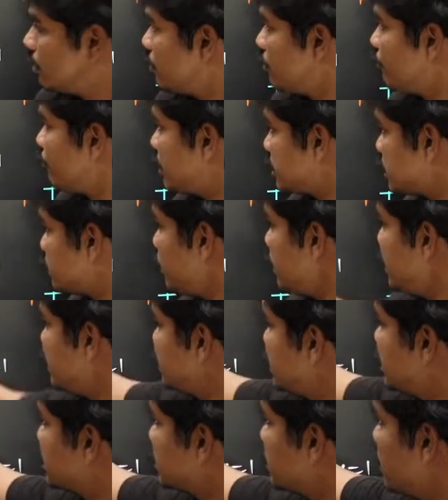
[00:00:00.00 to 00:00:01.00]
First one is
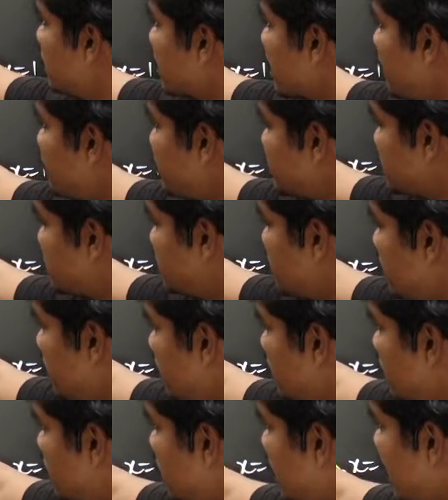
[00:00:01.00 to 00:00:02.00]
this compression, no?
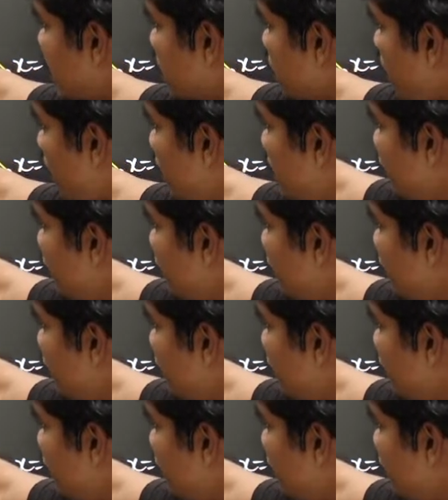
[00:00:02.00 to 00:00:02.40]
Like normally